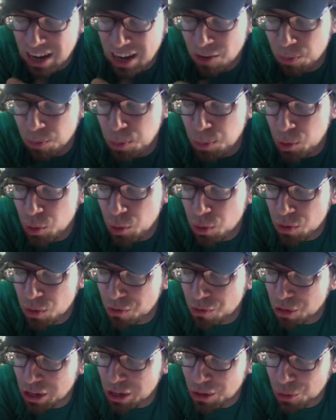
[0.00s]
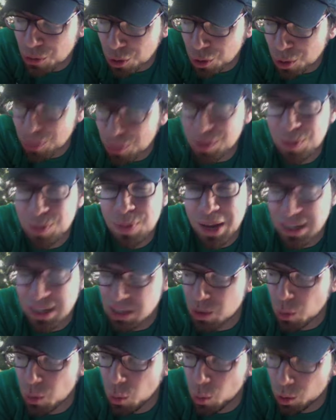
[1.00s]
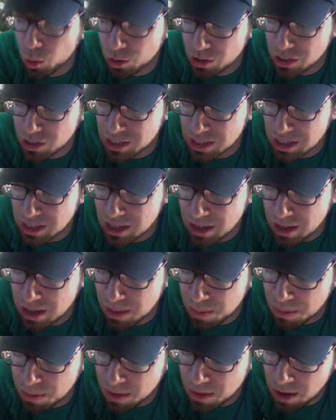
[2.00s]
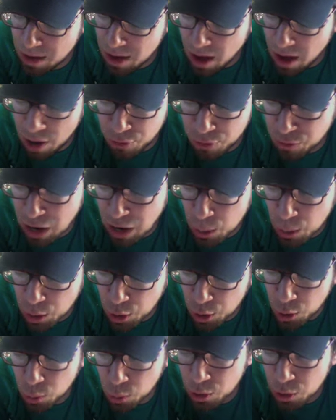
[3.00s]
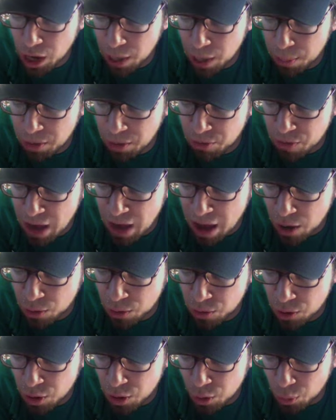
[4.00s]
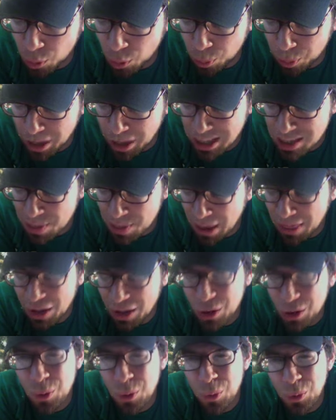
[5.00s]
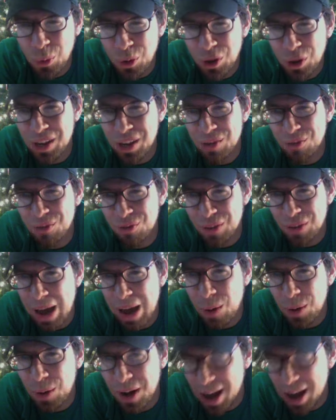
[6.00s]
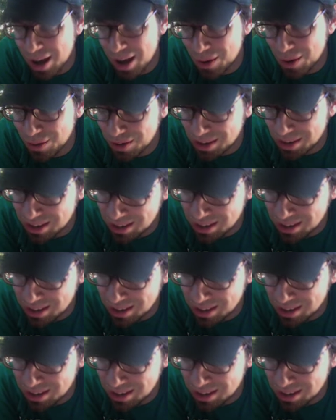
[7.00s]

a beautifully groomed best horse. A flower girl will not be found, replaced by the cool-looking flower hound.